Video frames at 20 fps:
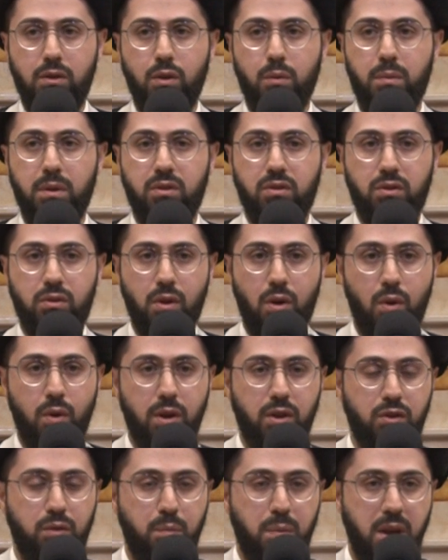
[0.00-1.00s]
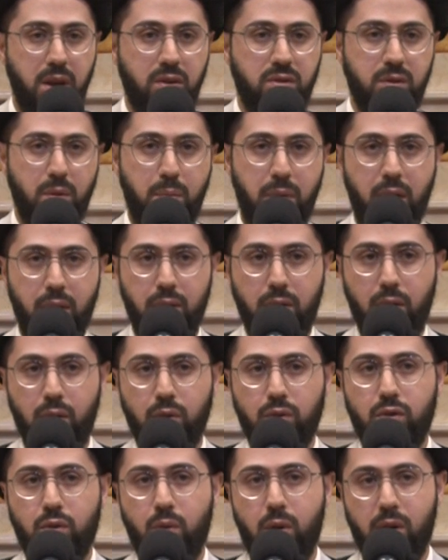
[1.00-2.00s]
to bestow His peace upon
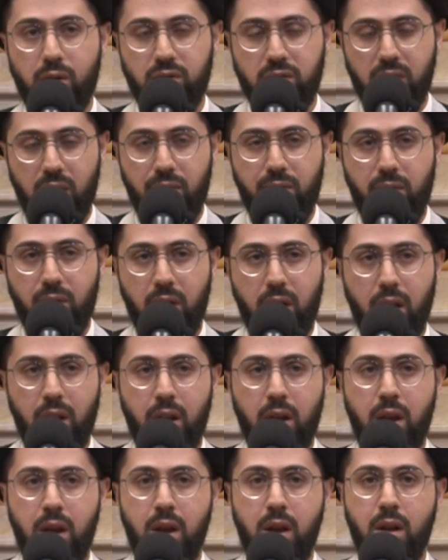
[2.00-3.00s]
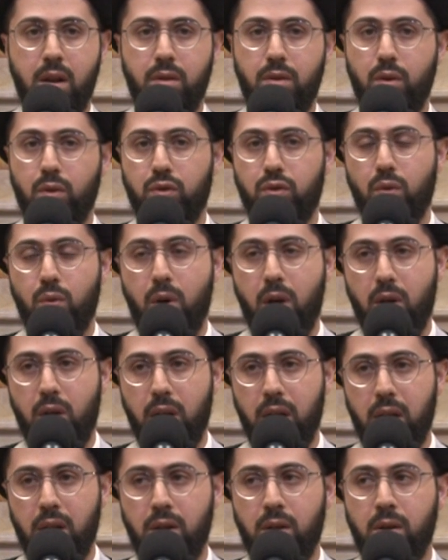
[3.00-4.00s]
those who are suffering, those who are
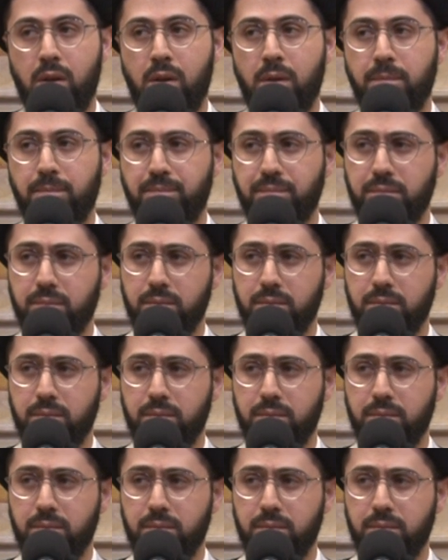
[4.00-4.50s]
ill